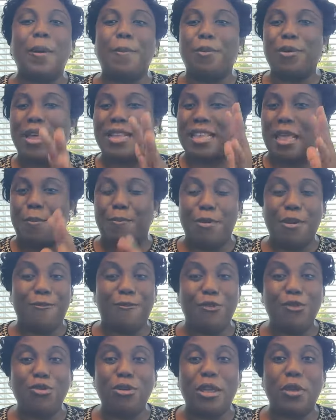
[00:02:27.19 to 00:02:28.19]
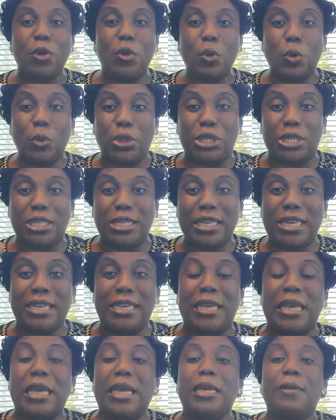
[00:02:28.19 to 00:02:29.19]
But as I pray for you now, you're going to
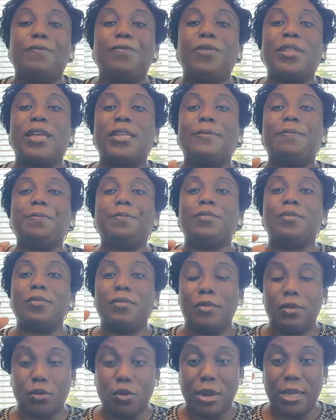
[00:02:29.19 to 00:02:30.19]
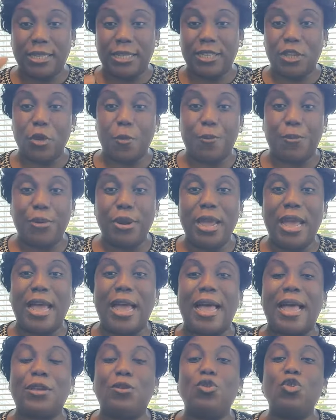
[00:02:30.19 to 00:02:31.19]
see that God has answered your prayer
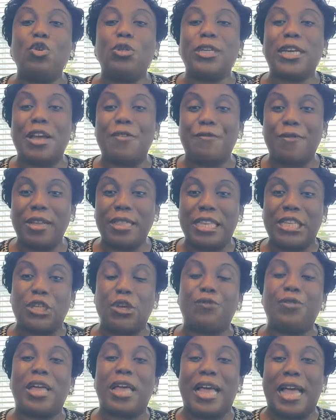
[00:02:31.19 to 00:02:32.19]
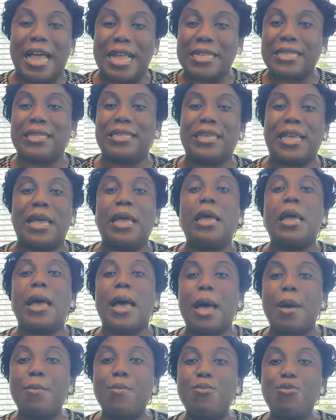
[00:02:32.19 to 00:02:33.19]
and you're going to take advantage of that answer
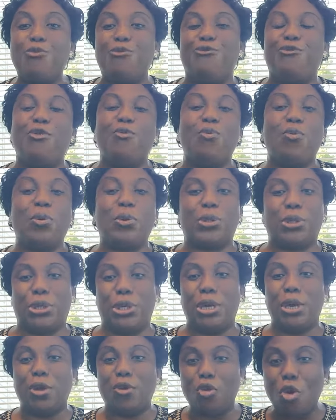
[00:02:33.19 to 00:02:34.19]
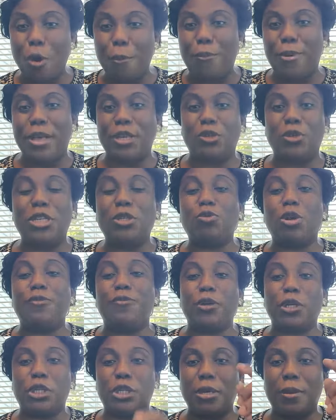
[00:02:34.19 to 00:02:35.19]
and move forward. God bless you. This word
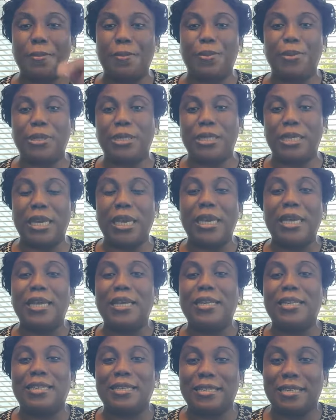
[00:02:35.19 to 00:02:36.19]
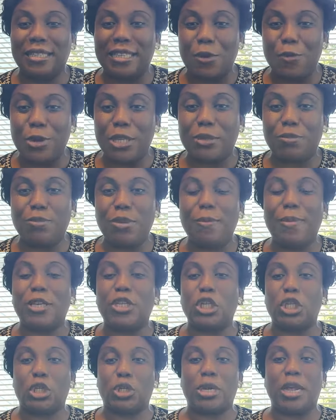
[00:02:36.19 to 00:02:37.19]
for somebody. Stay with me by
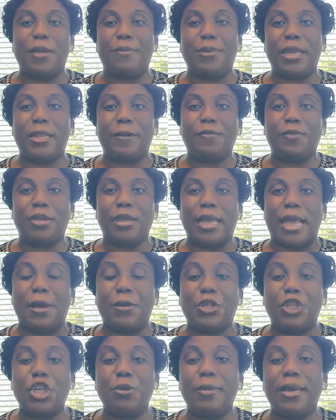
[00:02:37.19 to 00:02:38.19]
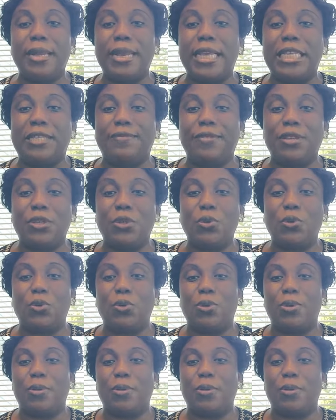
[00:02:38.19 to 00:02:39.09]
subscribing. I'll see you in my next video.